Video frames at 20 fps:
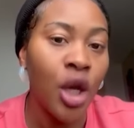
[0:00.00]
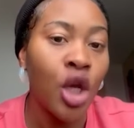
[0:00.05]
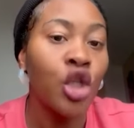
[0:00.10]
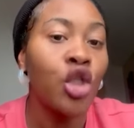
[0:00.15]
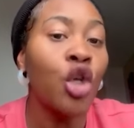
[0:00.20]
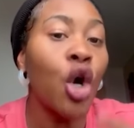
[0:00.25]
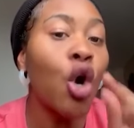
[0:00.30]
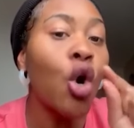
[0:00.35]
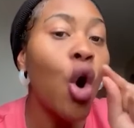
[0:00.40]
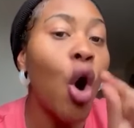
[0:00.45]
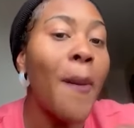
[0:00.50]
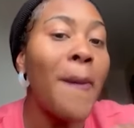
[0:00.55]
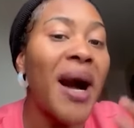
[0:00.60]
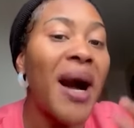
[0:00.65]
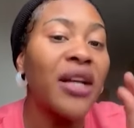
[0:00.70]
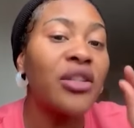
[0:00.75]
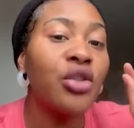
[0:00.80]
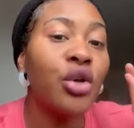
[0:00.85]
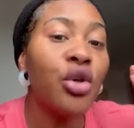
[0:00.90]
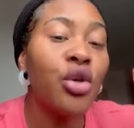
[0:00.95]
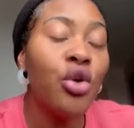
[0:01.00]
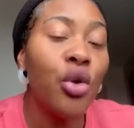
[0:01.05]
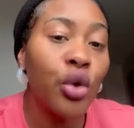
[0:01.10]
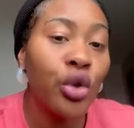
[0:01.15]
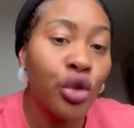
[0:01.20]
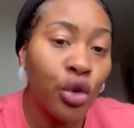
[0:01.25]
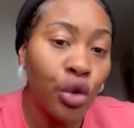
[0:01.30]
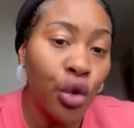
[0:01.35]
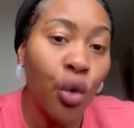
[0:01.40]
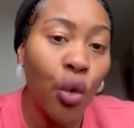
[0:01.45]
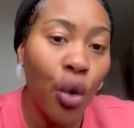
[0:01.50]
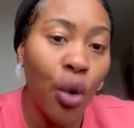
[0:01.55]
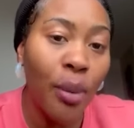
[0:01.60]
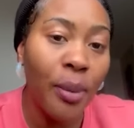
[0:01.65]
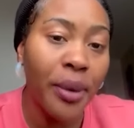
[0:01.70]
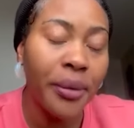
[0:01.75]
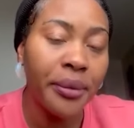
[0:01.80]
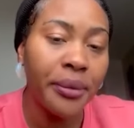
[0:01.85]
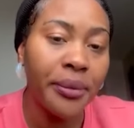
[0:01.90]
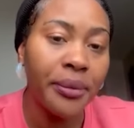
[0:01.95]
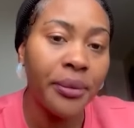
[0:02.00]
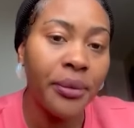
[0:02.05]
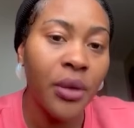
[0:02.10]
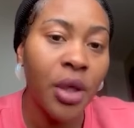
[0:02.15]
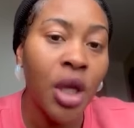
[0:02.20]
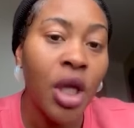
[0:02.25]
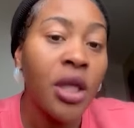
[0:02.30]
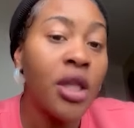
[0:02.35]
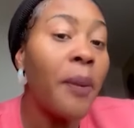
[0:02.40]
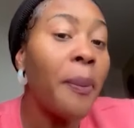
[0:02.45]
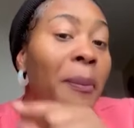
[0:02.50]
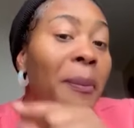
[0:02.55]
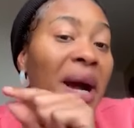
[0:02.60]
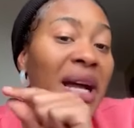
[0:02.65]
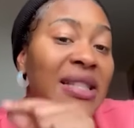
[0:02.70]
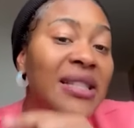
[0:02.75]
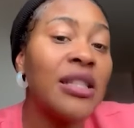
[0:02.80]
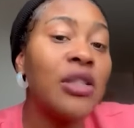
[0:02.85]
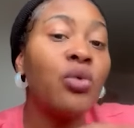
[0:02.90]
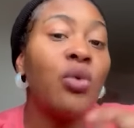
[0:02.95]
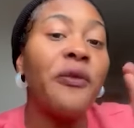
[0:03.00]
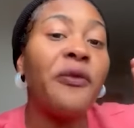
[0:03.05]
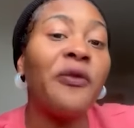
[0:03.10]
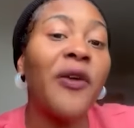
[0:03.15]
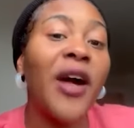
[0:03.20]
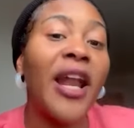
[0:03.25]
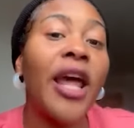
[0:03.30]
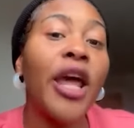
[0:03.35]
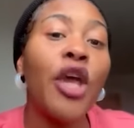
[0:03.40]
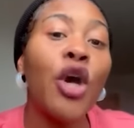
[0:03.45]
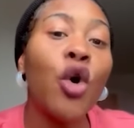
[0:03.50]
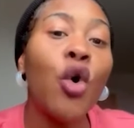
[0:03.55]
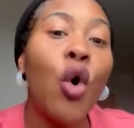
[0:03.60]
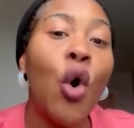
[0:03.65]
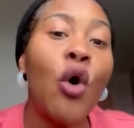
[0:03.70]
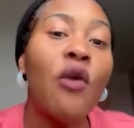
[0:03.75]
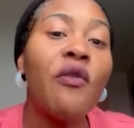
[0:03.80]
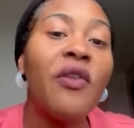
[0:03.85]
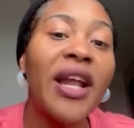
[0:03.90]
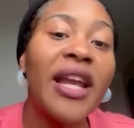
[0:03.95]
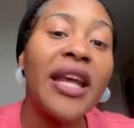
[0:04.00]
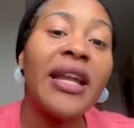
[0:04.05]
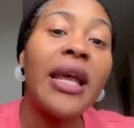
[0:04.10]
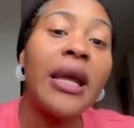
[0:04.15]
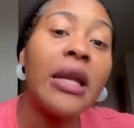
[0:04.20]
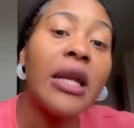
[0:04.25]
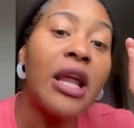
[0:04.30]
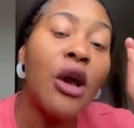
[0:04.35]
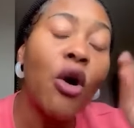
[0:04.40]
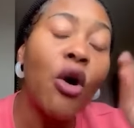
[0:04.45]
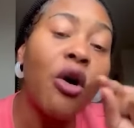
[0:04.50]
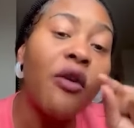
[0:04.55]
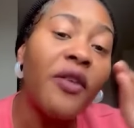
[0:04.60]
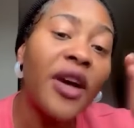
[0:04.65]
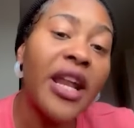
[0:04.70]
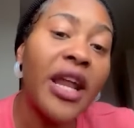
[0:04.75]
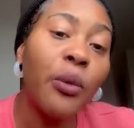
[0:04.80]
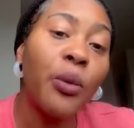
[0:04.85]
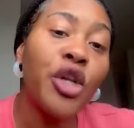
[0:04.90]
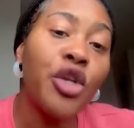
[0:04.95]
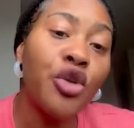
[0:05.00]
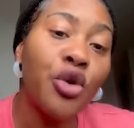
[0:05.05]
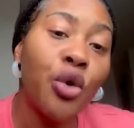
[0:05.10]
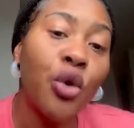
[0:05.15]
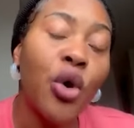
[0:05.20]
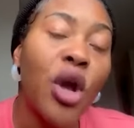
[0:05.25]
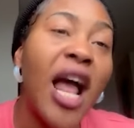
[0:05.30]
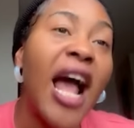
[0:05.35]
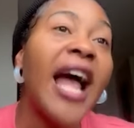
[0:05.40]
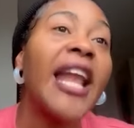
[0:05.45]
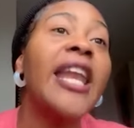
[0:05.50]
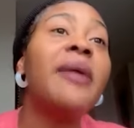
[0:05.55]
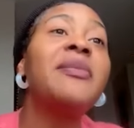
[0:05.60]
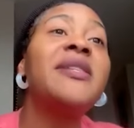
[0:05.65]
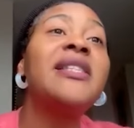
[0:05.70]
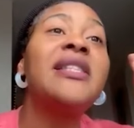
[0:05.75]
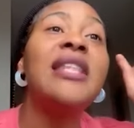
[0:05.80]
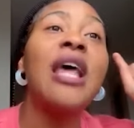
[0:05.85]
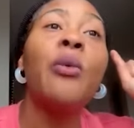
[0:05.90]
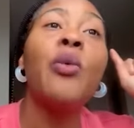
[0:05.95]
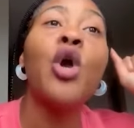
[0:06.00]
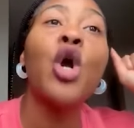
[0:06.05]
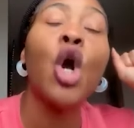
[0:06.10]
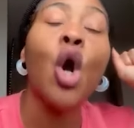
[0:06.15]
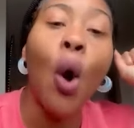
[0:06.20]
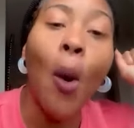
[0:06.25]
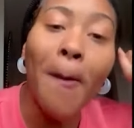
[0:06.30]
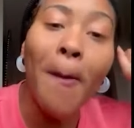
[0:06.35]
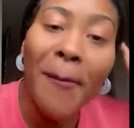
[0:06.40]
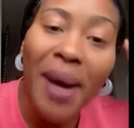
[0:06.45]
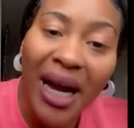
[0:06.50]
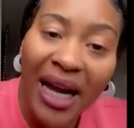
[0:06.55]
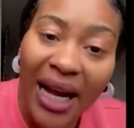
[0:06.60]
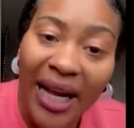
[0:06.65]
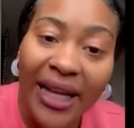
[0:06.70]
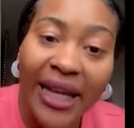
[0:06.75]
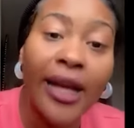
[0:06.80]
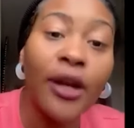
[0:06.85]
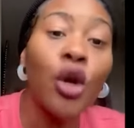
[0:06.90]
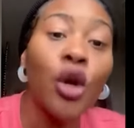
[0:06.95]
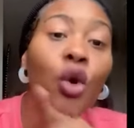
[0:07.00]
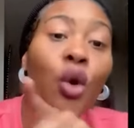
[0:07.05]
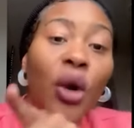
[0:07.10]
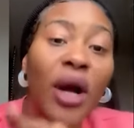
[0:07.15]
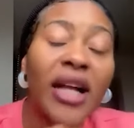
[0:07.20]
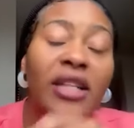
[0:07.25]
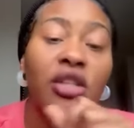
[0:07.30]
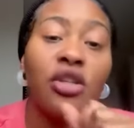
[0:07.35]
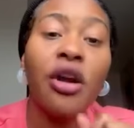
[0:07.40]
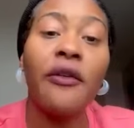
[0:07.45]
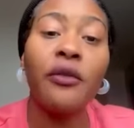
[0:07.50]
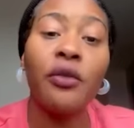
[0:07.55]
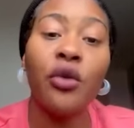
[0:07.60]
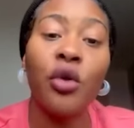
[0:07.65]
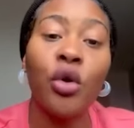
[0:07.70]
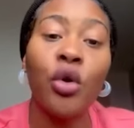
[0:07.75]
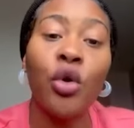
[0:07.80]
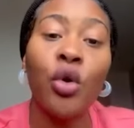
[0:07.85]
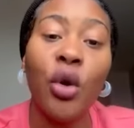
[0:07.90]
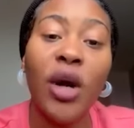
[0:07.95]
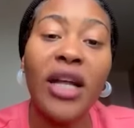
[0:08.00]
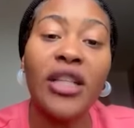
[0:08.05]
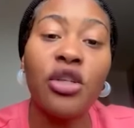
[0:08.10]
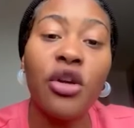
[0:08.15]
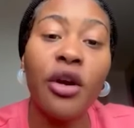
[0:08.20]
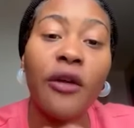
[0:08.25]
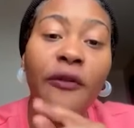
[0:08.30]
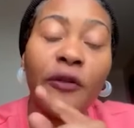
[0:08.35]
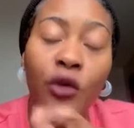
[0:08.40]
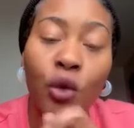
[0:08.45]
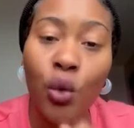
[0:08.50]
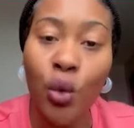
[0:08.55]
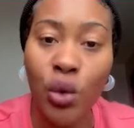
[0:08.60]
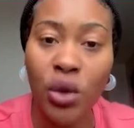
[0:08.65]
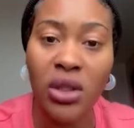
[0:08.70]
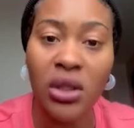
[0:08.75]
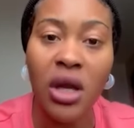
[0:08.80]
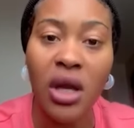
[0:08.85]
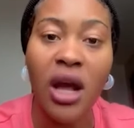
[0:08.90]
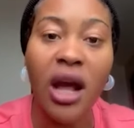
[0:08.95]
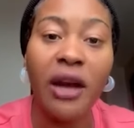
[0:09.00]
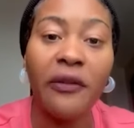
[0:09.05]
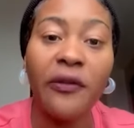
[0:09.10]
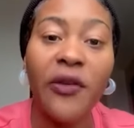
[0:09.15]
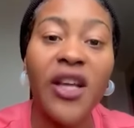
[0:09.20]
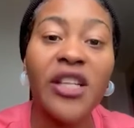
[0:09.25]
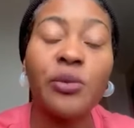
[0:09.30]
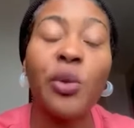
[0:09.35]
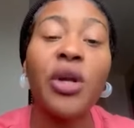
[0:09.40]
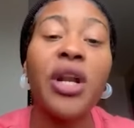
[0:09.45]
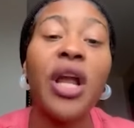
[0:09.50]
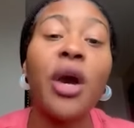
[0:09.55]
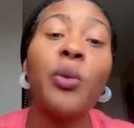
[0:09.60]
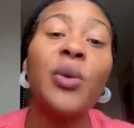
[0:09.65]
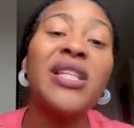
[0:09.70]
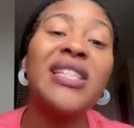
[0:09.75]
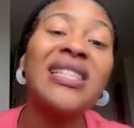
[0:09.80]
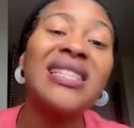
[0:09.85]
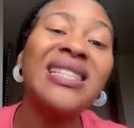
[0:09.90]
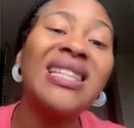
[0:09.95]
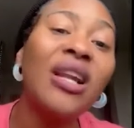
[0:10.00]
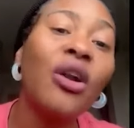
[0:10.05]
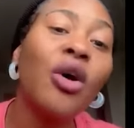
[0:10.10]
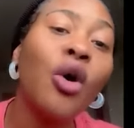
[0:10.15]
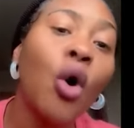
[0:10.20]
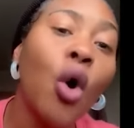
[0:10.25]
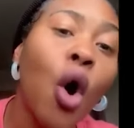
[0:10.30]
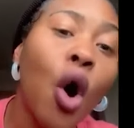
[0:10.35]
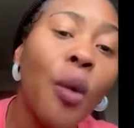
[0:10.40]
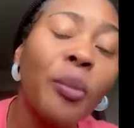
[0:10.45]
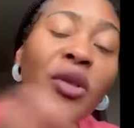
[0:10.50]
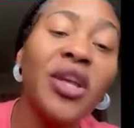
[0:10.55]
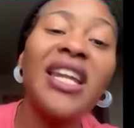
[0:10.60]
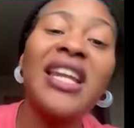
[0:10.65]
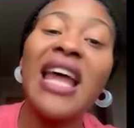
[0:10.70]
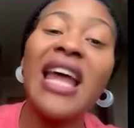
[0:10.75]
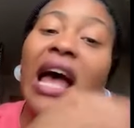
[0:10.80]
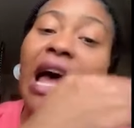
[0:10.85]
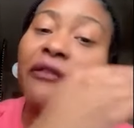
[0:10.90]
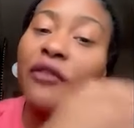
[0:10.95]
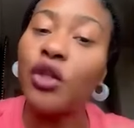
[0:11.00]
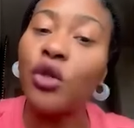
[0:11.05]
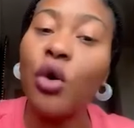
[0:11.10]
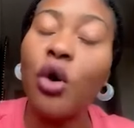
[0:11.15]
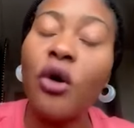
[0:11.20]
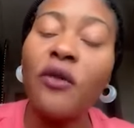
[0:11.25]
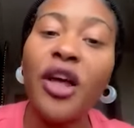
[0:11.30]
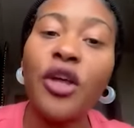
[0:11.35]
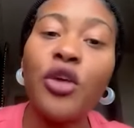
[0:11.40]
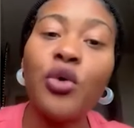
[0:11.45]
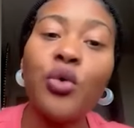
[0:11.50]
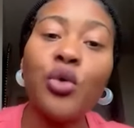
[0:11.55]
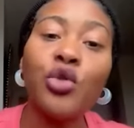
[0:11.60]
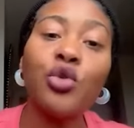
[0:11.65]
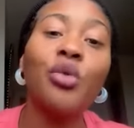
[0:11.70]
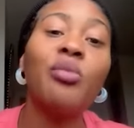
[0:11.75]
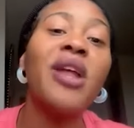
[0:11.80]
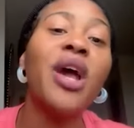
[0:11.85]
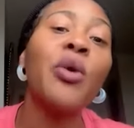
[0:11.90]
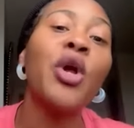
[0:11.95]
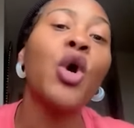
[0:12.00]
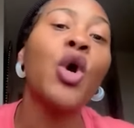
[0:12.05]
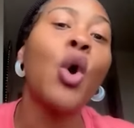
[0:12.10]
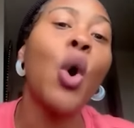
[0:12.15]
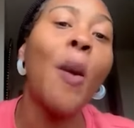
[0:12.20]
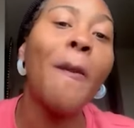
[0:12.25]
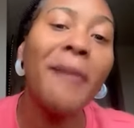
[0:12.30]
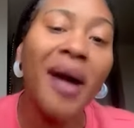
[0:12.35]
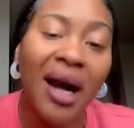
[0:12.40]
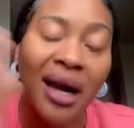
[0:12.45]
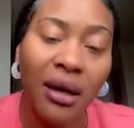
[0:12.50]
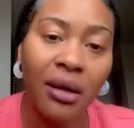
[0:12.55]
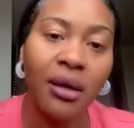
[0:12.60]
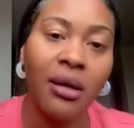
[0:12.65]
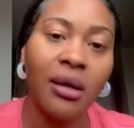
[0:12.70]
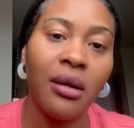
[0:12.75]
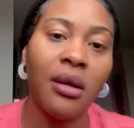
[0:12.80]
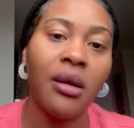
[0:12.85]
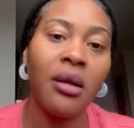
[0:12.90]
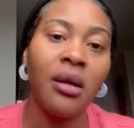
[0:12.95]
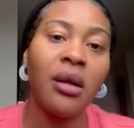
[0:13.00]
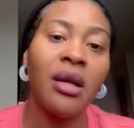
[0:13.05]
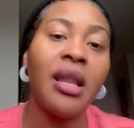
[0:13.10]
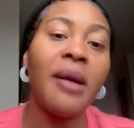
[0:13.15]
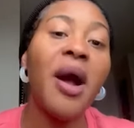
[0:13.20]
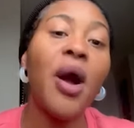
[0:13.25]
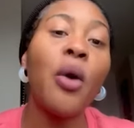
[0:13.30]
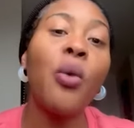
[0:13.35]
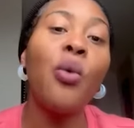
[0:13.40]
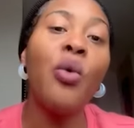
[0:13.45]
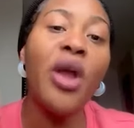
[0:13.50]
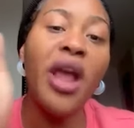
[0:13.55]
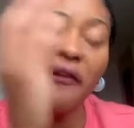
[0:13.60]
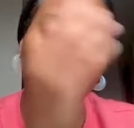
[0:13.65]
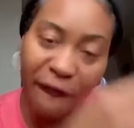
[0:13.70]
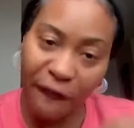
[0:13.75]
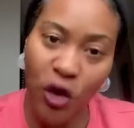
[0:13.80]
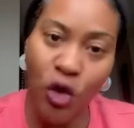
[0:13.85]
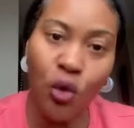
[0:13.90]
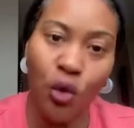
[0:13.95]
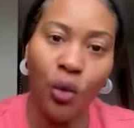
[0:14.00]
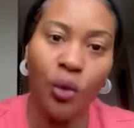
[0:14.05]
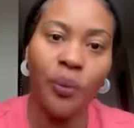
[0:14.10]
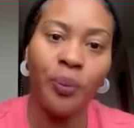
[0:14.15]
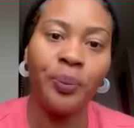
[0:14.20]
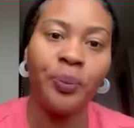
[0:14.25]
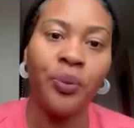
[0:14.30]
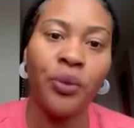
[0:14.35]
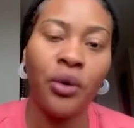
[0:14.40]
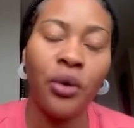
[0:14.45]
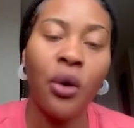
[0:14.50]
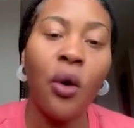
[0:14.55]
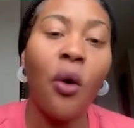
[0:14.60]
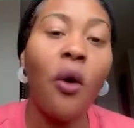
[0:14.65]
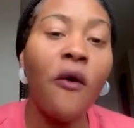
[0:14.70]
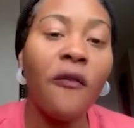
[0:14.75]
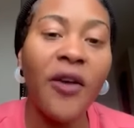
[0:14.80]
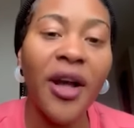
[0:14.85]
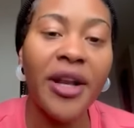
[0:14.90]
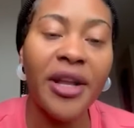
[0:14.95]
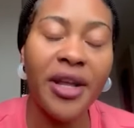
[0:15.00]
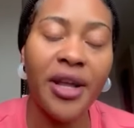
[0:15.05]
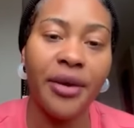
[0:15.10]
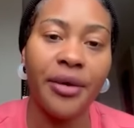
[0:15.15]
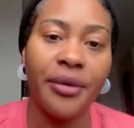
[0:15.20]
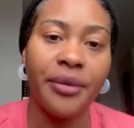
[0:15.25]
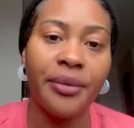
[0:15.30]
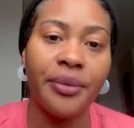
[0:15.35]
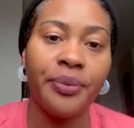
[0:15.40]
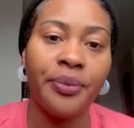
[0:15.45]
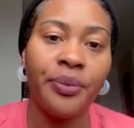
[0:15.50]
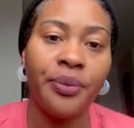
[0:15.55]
So go back to YouTube. Your masses will follow you, go over there. Then they're over there with you and then we come back again. Look at your views on Facebook. Then we still come. You did have it over YouTube. Then we come back. Then I wait for you over there.